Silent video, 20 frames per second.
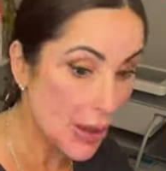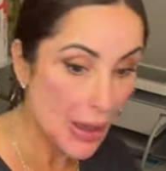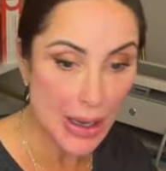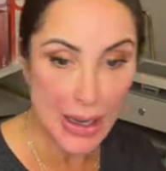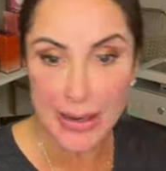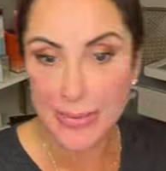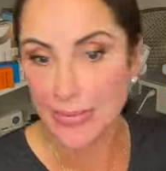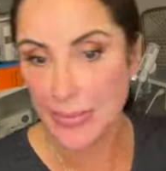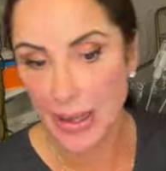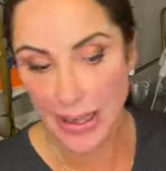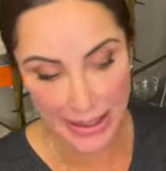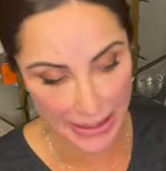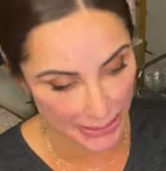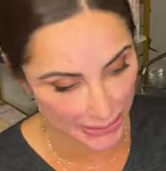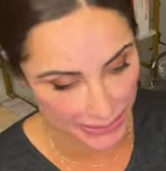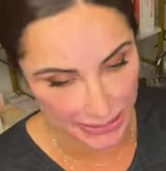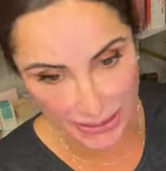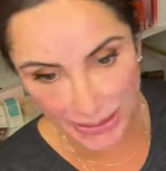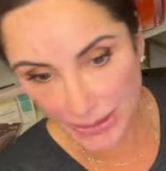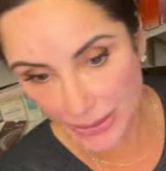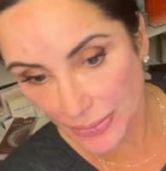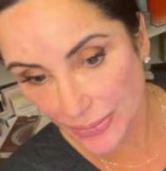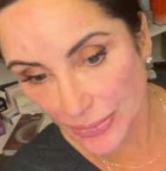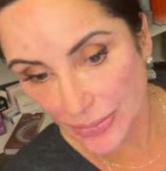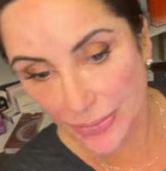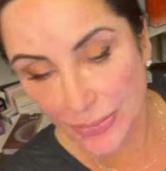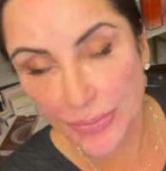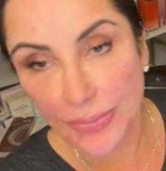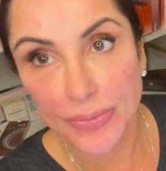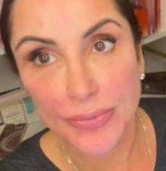I might.
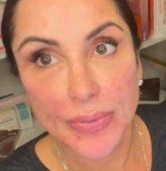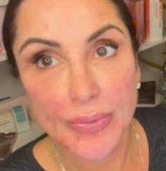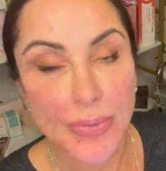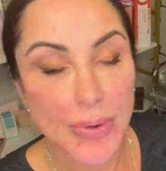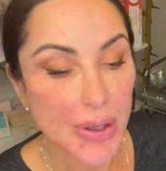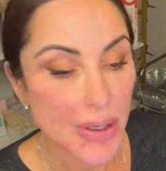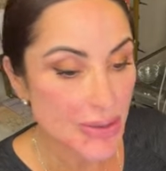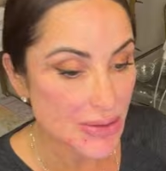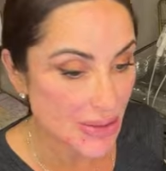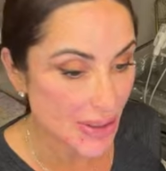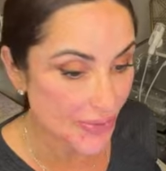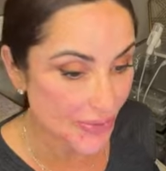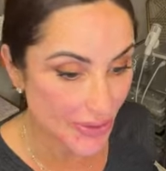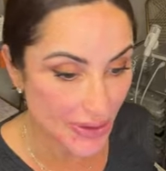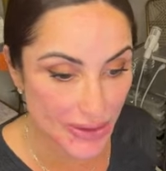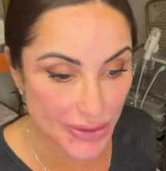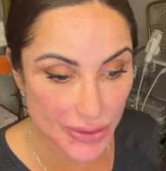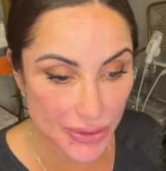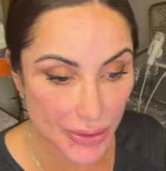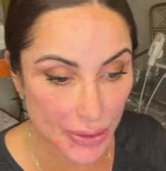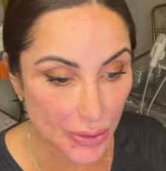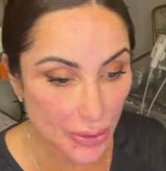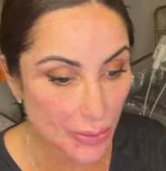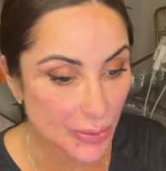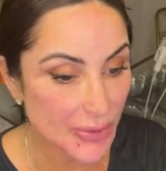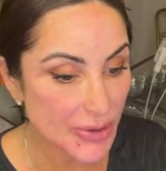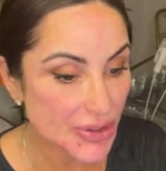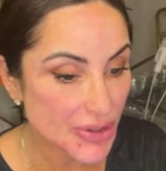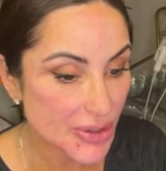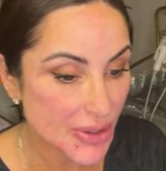I feel like doing a whole
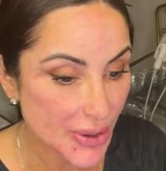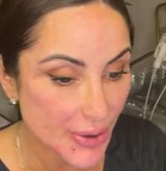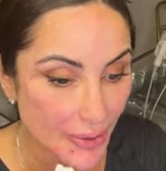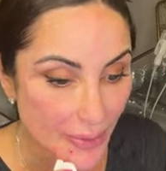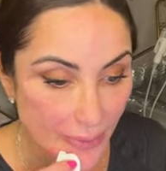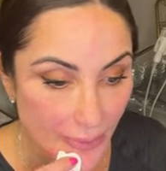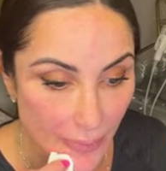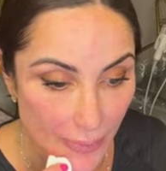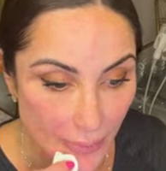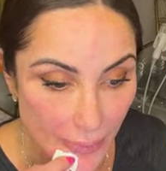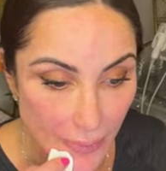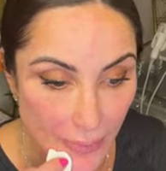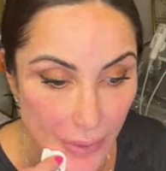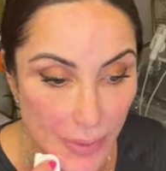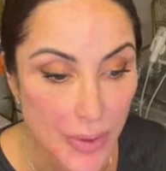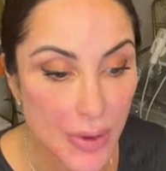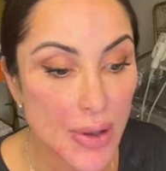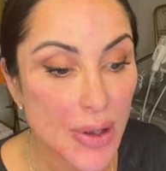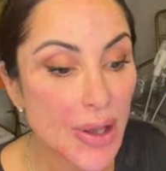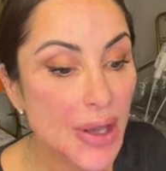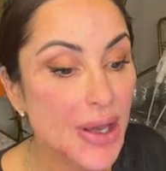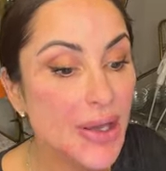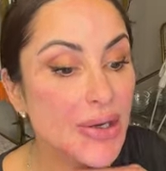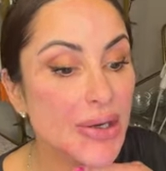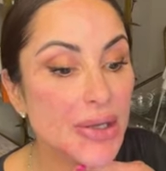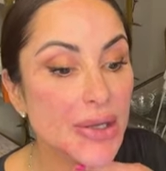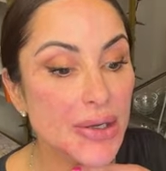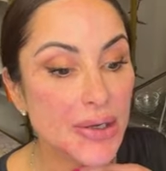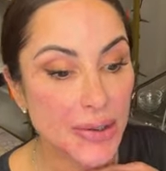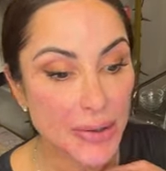bunch there and
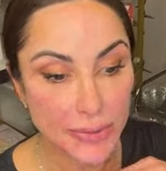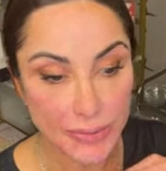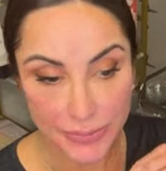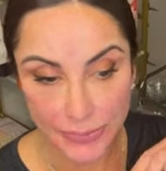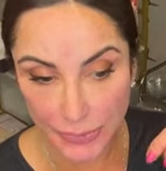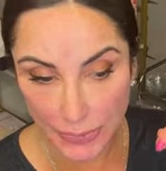here.